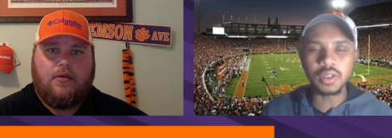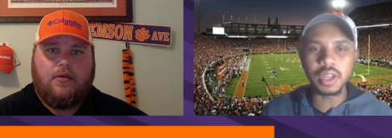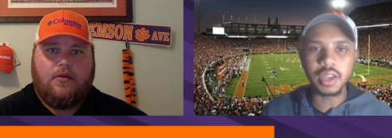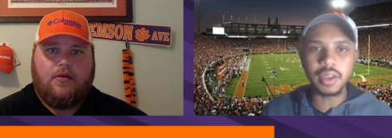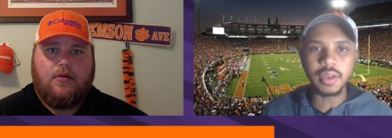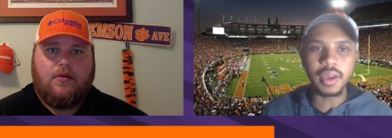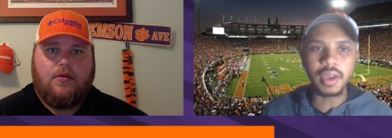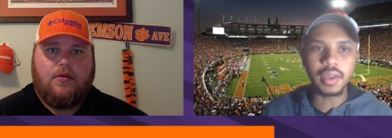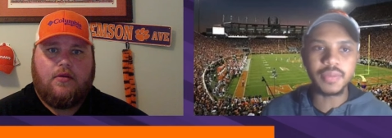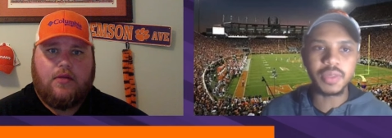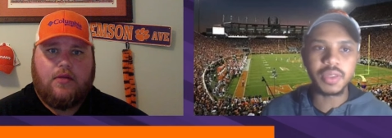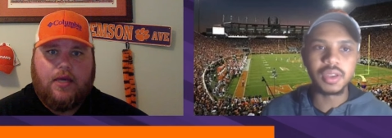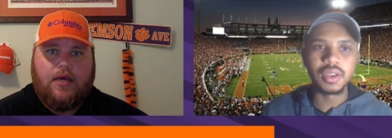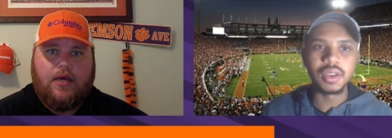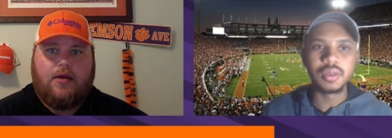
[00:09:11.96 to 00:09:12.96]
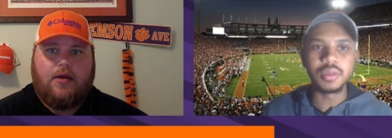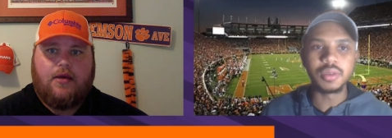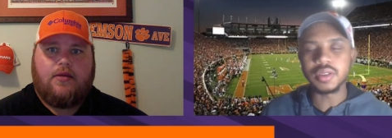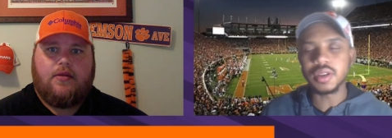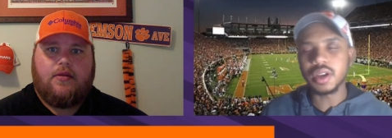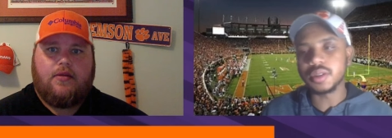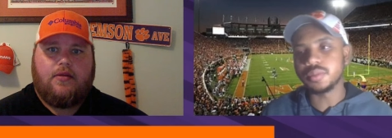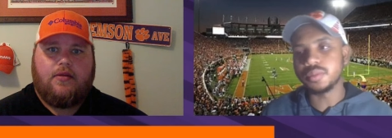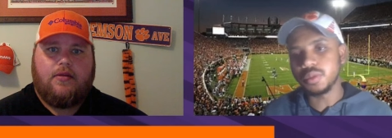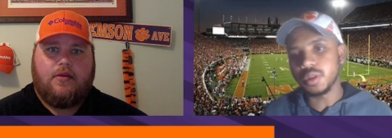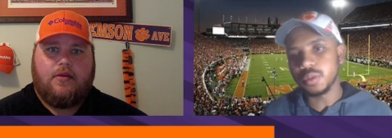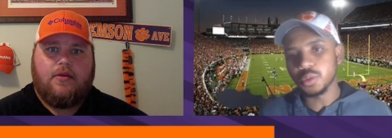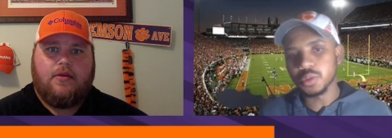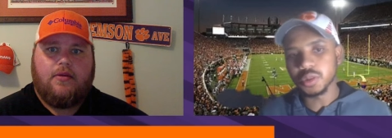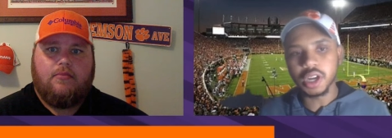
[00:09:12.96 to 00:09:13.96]
Speaker 1: I, I yeah, I,
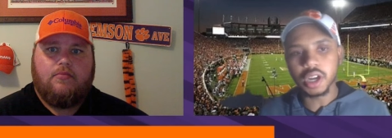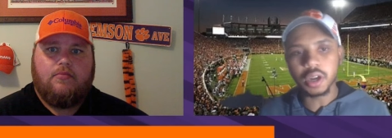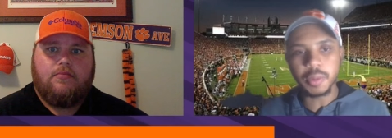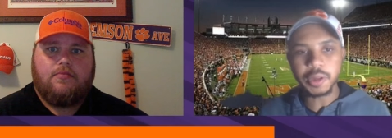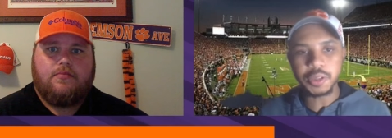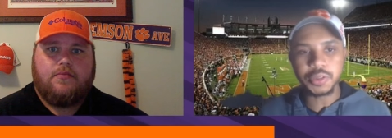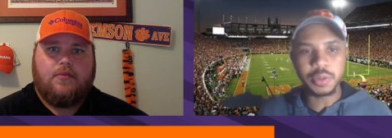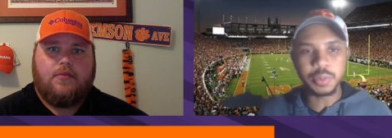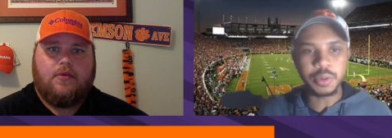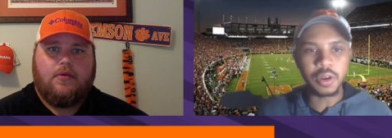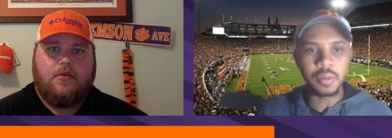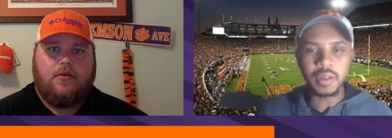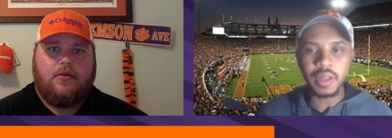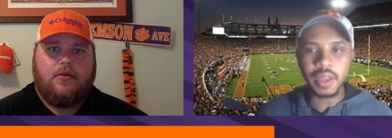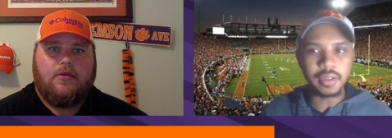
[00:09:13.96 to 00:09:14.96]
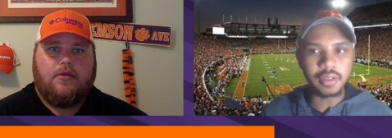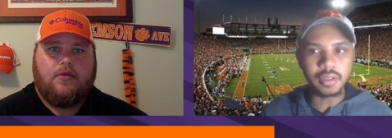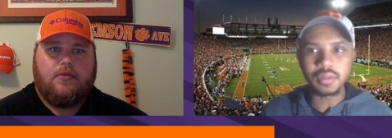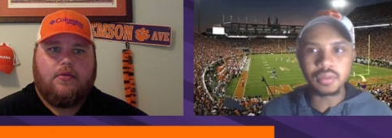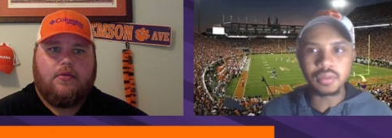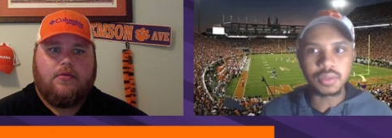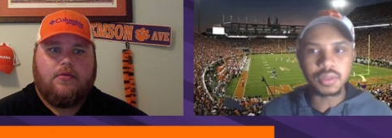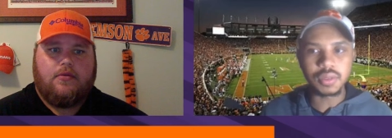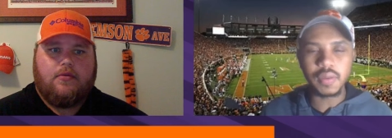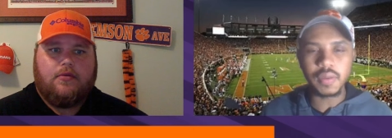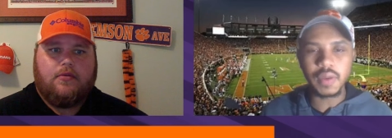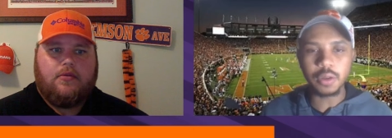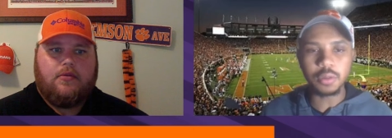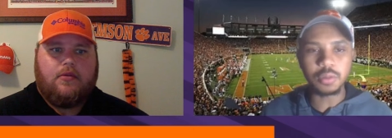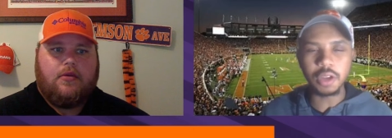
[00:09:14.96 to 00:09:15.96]
people were talking about Trent Pearman. Like I
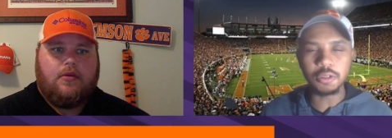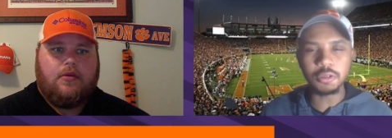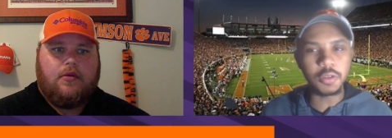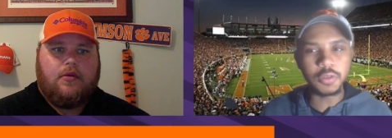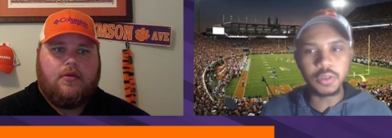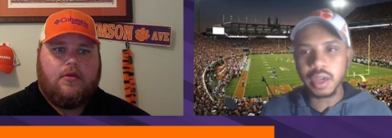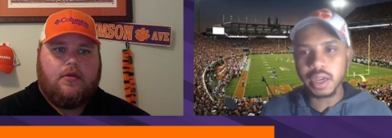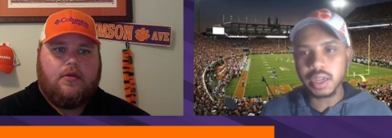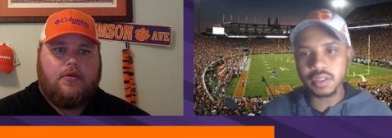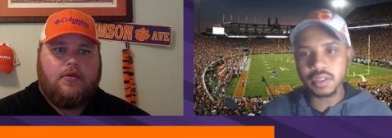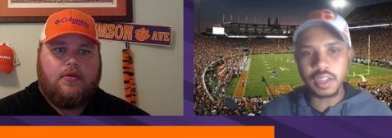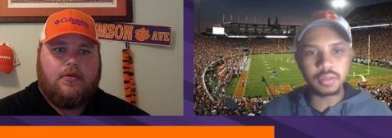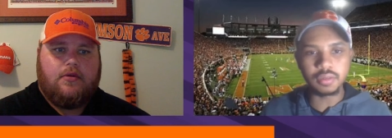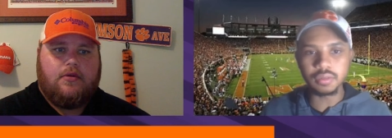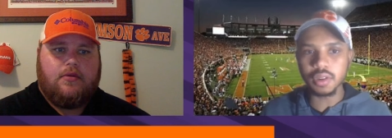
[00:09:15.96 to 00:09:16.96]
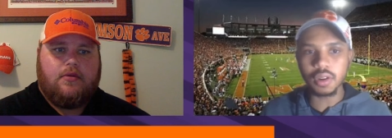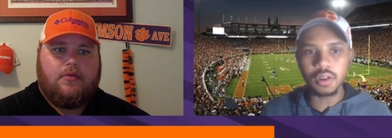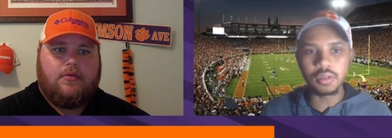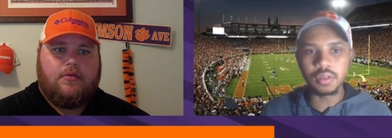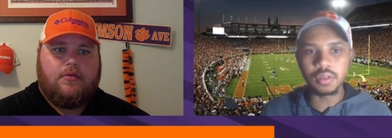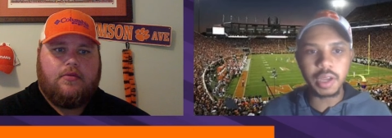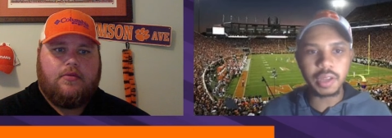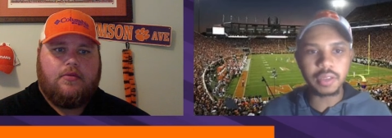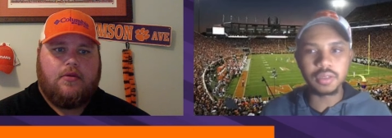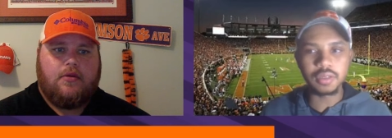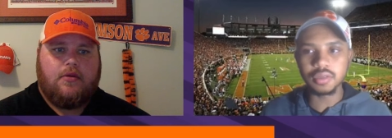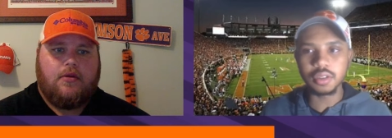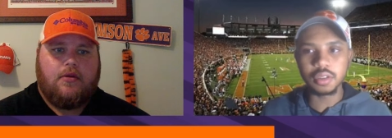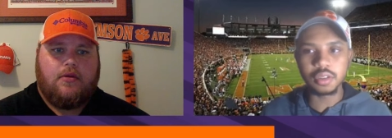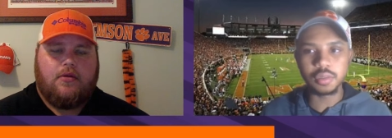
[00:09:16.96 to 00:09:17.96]
don't I don't know if you guys like heard about the,
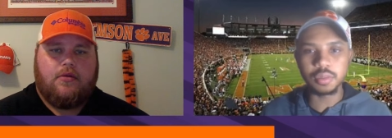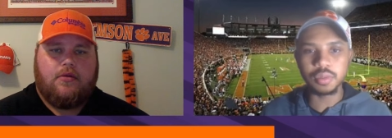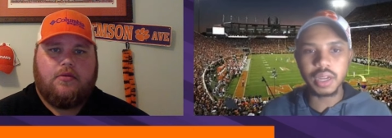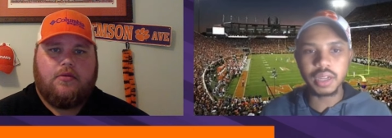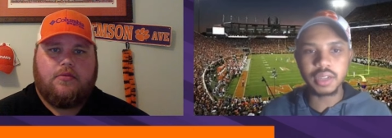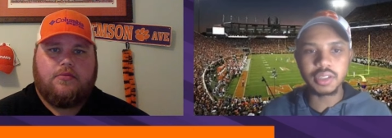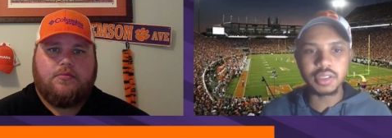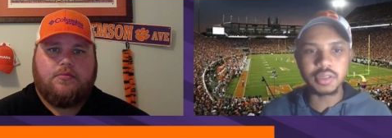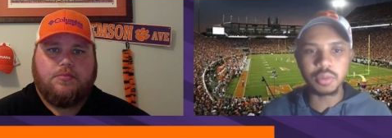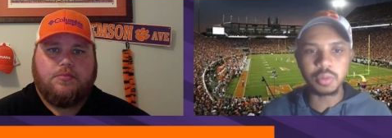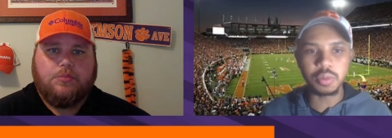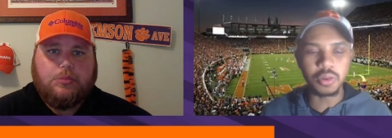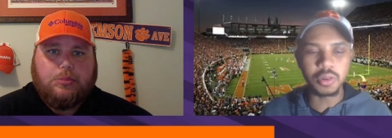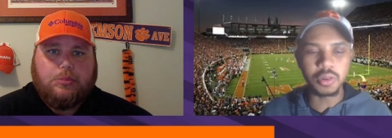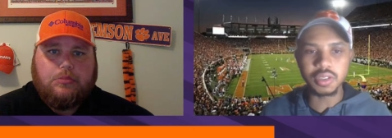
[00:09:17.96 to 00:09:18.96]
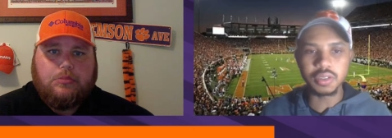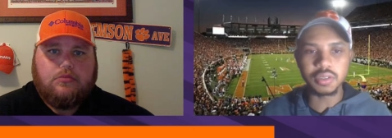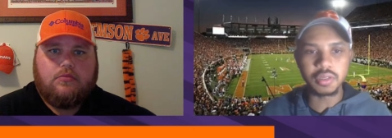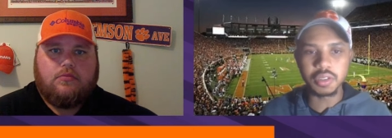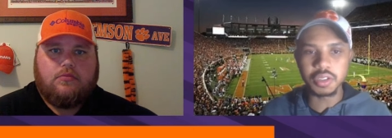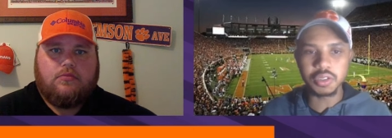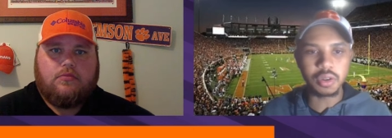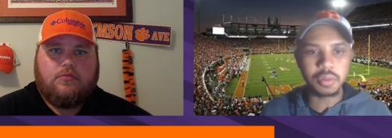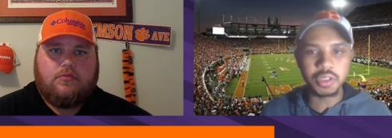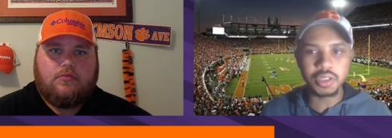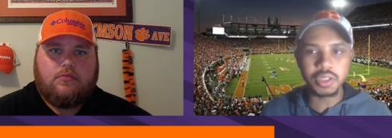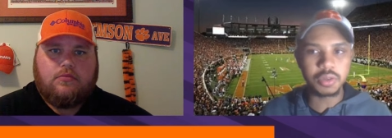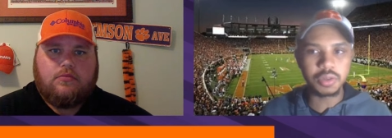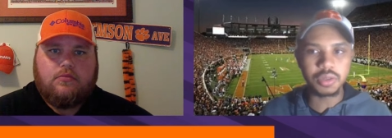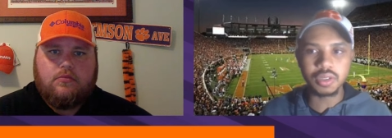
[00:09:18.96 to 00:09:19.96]
the, the, practice reports and the scrimmage
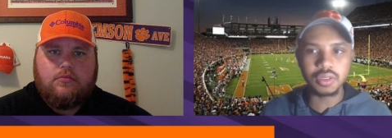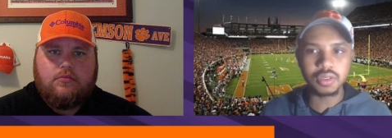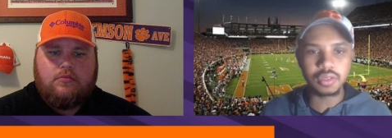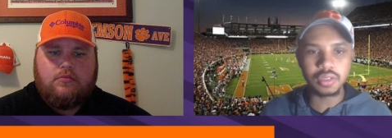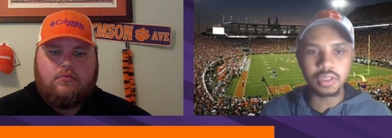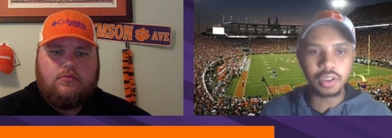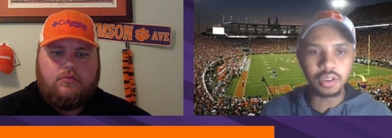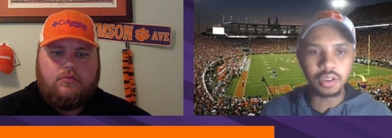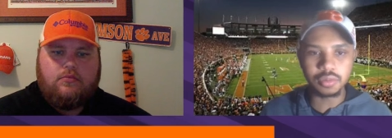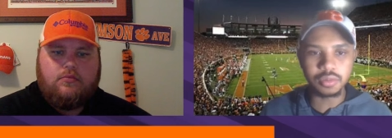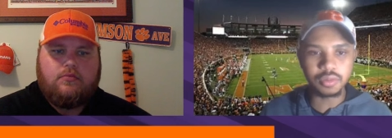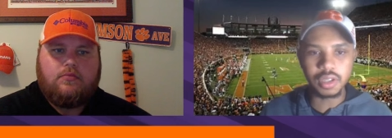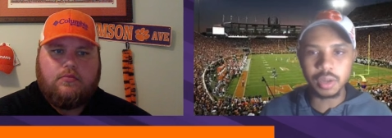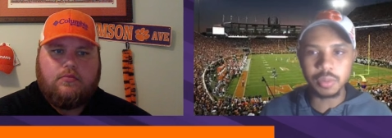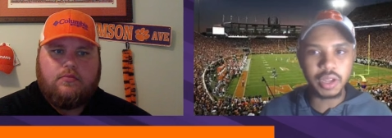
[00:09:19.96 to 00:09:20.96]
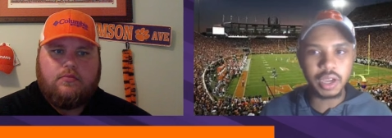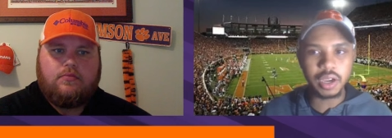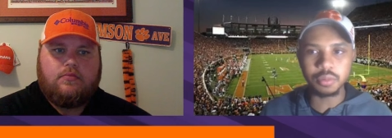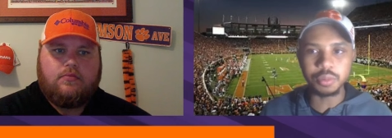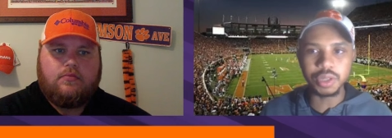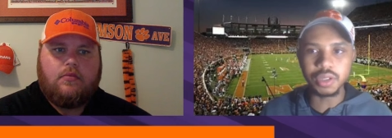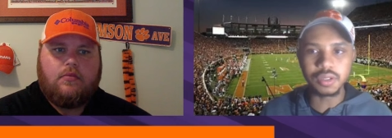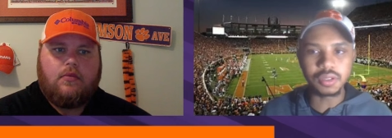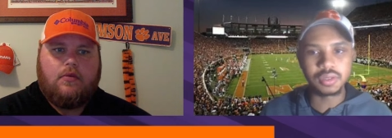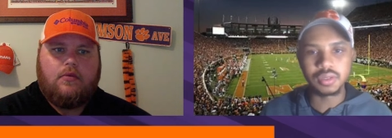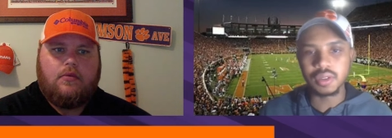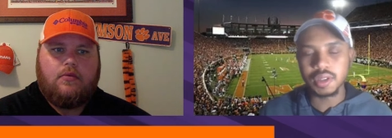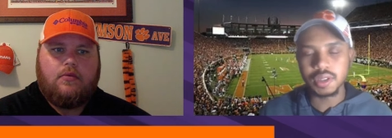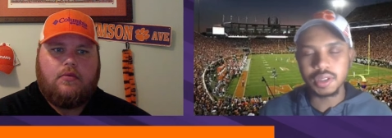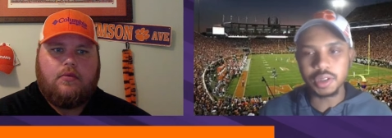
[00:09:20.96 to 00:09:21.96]
notes, you know, coming out, but
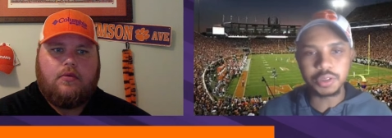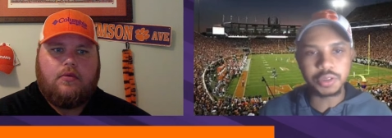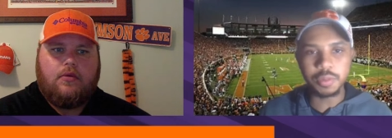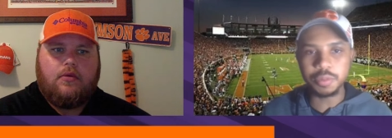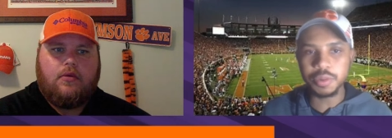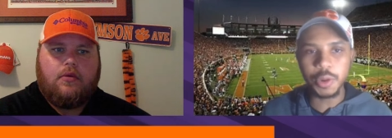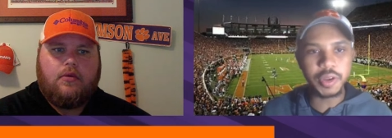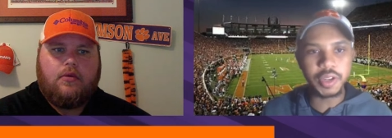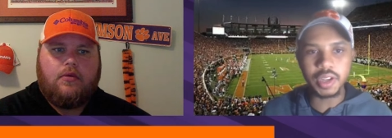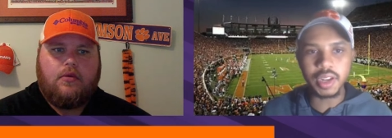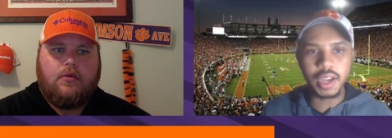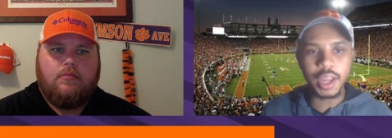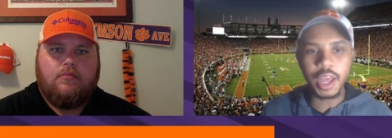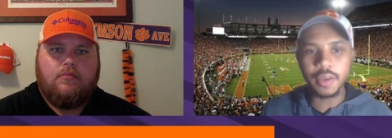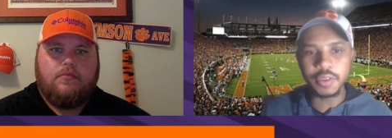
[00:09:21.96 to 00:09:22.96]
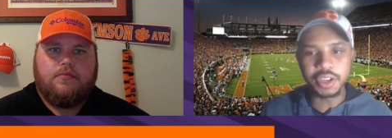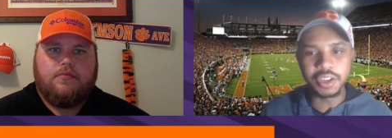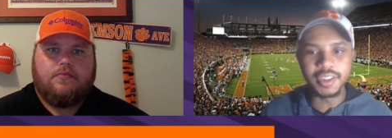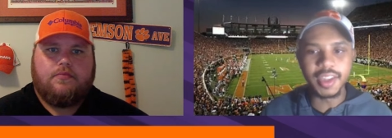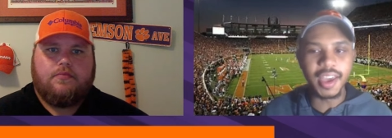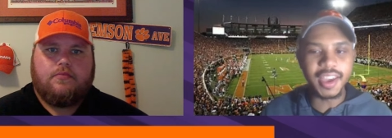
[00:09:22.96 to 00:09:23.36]
you know Trent Pearman did not have a good day